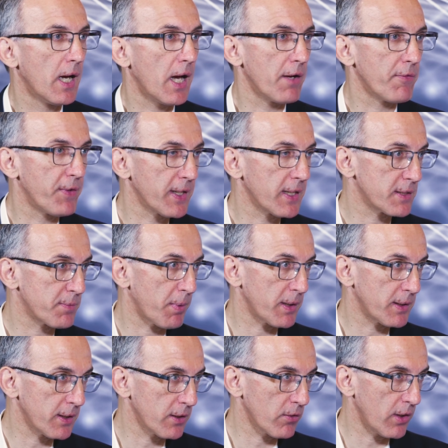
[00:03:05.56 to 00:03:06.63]
I think it's
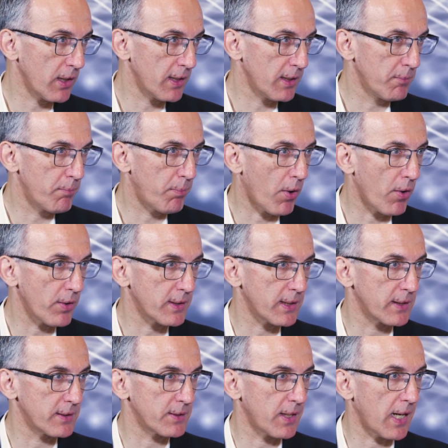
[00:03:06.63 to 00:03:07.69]
particularly
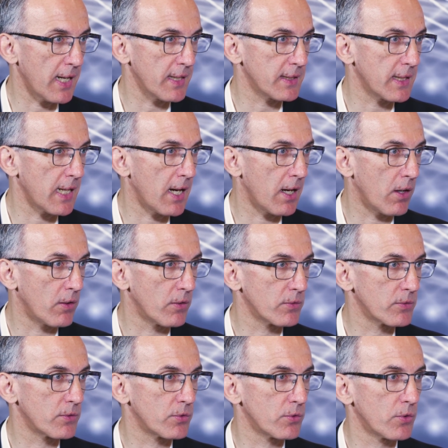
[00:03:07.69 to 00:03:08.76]
important right
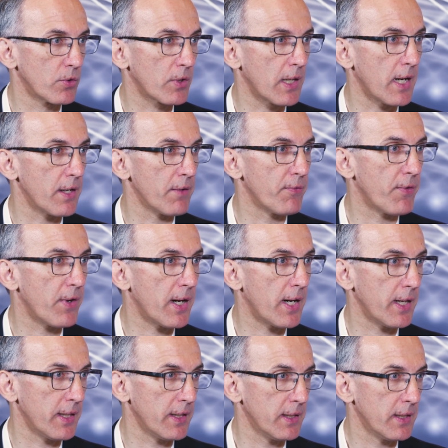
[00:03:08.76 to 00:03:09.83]
now to
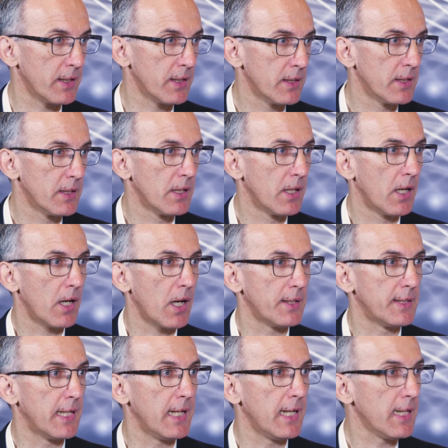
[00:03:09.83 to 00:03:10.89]
clarify
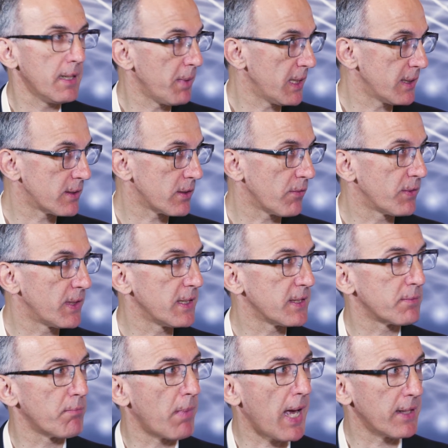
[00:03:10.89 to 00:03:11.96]
the limits of
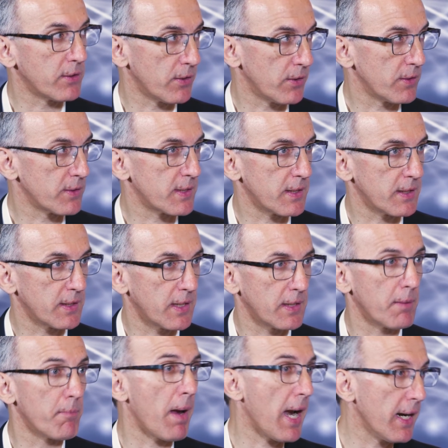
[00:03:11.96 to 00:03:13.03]
these methods, the,
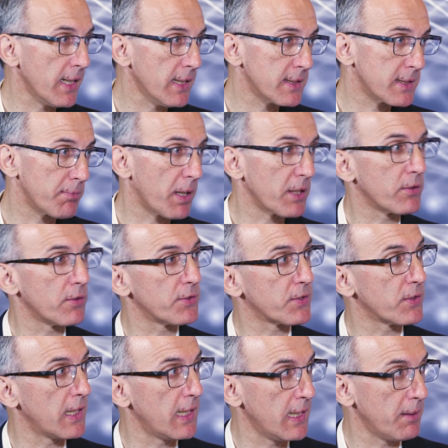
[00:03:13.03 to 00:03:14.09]
the merits, but
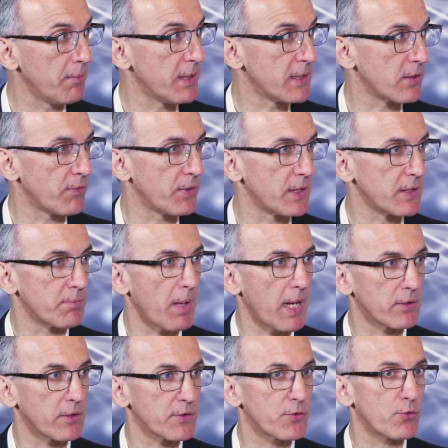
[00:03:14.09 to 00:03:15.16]
also the limits of these
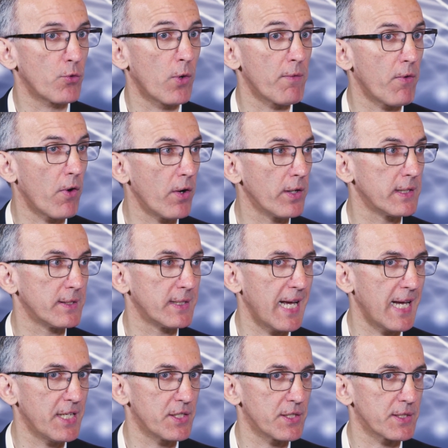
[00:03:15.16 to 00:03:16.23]
methods to avoid the
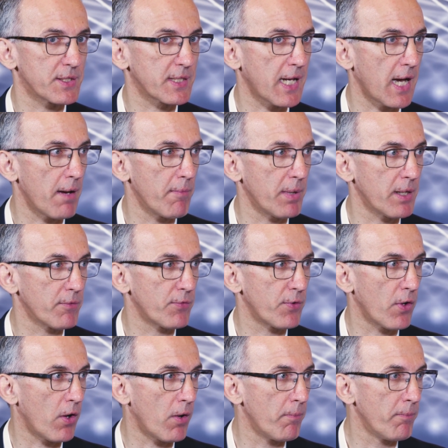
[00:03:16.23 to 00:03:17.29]
dangers coming
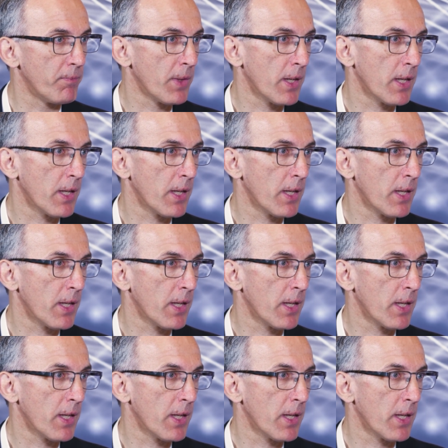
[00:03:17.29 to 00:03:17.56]
from